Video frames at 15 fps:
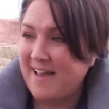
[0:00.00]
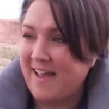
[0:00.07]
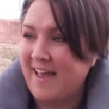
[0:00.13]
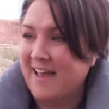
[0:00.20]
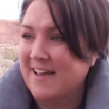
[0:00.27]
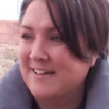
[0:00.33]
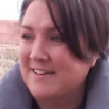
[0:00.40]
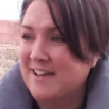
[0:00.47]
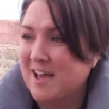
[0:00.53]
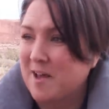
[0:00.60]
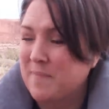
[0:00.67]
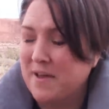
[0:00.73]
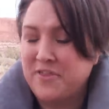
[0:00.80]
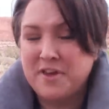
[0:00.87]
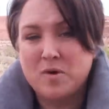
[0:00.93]
And
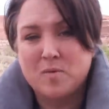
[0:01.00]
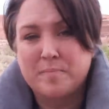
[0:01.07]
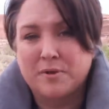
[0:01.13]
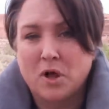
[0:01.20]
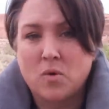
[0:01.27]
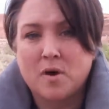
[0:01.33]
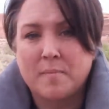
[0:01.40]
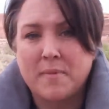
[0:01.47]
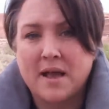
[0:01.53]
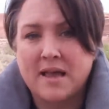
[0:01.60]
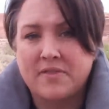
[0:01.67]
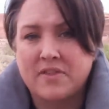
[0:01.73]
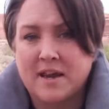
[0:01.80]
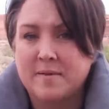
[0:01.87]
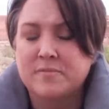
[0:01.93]
I think it would blow her
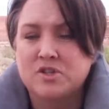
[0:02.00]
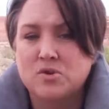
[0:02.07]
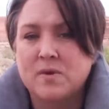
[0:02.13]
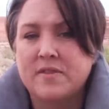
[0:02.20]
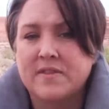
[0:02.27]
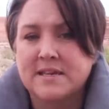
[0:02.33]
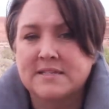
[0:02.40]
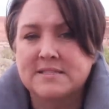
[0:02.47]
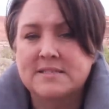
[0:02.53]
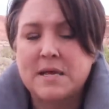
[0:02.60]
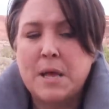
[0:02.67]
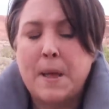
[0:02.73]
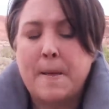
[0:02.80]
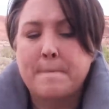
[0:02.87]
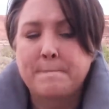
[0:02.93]
mind that I'm doing this.
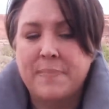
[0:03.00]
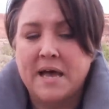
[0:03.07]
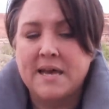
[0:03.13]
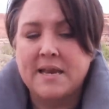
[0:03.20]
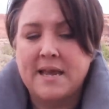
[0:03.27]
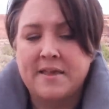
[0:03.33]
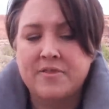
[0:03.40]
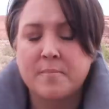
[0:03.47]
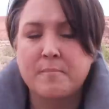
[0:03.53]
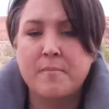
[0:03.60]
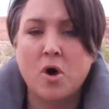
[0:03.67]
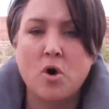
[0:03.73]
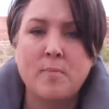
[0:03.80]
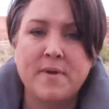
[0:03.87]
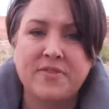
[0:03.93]
But in the
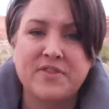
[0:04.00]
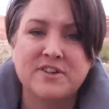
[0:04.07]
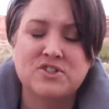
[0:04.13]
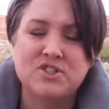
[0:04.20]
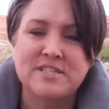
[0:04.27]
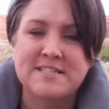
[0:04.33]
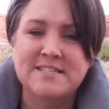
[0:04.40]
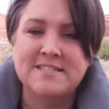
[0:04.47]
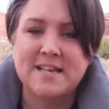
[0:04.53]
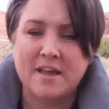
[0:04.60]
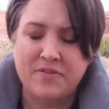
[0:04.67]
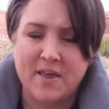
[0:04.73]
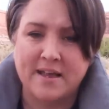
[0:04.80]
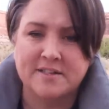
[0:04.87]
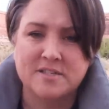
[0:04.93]
moment that she
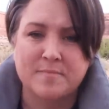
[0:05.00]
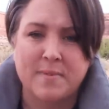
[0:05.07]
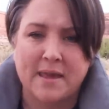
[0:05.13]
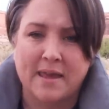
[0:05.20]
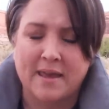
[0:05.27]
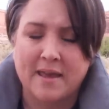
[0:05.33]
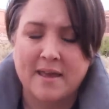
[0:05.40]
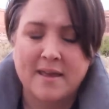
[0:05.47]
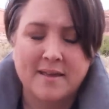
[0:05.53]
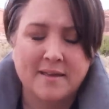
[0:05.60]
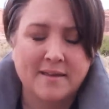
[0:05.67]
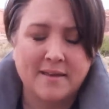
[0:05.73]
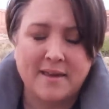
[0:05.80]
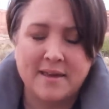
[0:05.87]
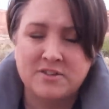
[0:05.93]
said that to me,
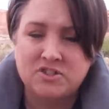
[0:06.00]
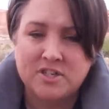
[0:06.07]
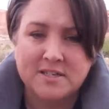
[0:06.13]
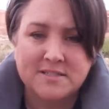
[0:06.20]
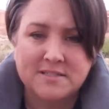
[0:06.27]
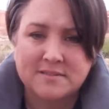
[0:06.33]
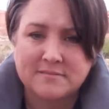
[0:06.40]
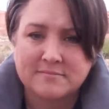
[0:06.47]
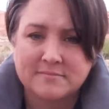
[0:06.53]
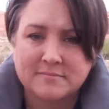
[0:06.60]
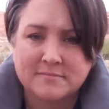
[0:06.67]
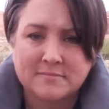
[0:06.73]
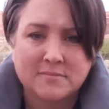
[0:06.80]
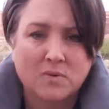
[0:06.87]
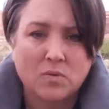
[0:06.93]
it just
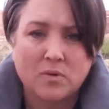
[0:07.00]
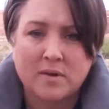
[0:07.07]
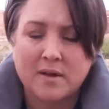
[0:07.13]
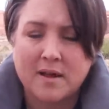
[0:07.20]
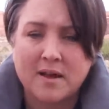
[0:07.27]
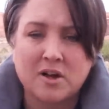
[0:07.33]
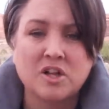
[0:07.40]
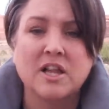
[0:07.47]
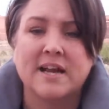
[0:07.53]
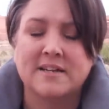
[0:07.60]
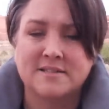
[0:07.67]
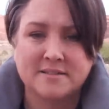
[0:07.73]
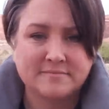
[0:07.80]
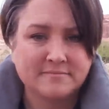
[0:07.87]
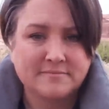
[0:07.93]

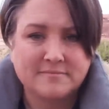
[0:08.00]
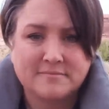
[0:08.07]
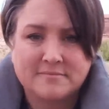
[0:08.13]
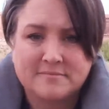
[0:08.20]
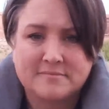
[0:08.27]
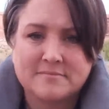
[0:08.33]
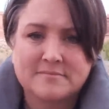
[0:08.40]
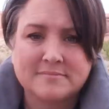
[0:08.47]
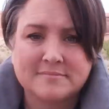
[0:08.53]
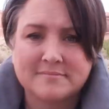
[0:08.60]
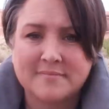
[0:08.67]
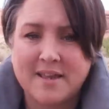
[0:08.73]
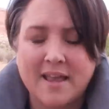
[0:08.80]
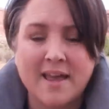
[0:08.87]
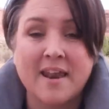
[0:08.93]
clicked.
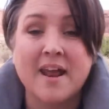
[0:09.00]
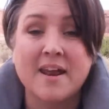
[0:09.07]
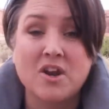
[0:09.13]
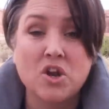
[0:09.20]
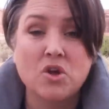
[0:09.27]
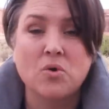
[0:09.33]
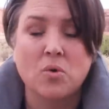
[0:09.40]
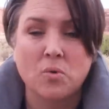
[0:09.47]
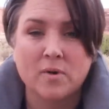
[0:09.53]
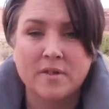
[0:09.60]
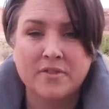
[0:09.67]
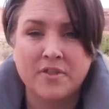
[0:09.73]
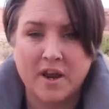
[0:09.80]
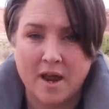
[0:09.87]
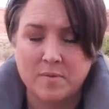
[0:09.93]
And I knew
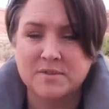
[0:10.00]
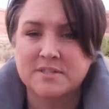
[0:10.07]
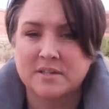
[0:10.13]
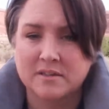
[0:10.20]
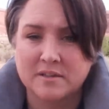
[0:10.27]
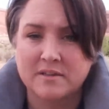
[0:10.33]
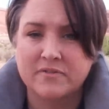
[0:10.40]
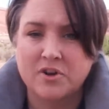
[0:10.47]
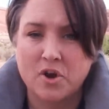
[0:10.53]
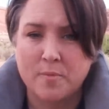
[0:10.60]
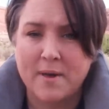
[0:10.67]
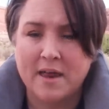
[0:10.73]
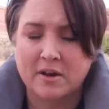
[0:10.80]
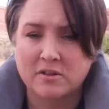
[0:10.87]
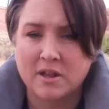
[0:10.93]
that I was going to live a
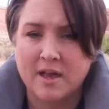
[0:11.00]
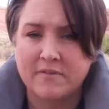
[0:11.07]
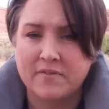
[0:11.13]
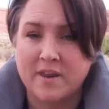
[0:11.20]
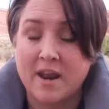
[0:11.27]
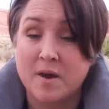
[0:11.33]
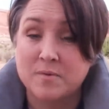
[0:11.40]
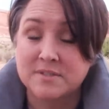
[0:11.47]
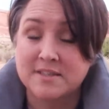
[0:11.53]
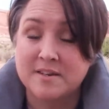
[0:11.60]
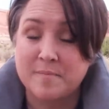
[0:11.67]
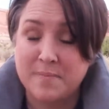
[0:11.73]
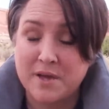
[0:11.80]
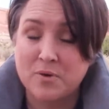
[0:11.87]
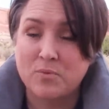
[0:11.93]
nomadic life, and I was
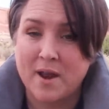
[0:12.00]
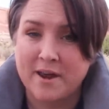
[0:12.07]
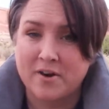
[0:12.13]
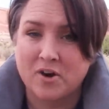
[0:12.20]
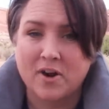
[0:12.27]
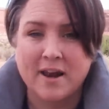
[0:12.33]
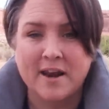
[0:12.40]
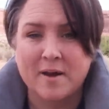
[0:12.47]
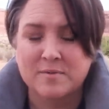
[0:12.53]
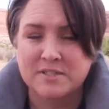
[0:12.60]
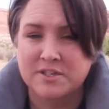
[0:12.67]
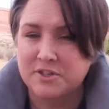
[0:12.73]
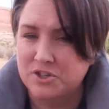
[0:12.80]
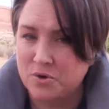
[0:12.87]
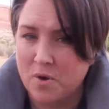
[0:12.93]
going to be a writer, and I was
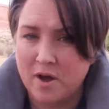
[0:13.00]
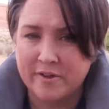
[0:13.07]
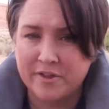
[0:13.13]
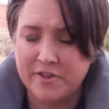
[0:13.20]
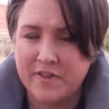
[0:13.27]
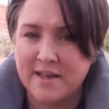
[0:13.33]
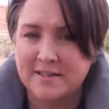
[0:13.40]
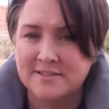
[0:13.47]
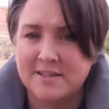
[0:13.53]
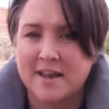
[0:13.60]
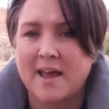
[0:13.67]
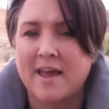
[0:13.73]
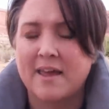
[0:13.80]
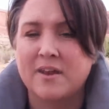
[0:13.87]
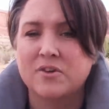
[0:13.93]
going to do all the things
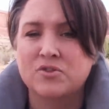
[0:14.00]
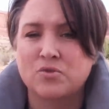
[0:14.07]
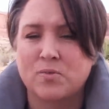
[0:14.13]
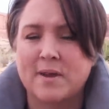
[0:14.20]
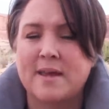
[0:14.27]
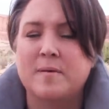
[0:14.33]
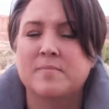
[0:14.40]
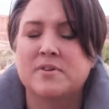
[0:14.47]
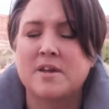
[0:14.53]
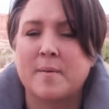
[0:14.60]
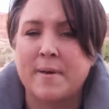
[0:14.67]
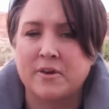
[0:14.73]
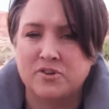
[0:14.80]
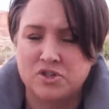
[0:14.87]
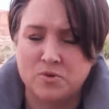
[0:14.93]
that I dreamed
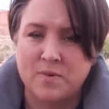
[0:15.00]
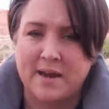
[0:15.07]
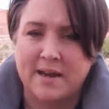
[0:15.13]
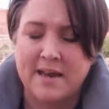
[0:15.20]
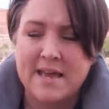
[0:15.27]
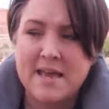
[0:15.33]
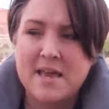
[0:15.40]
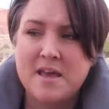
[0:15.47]
about doing.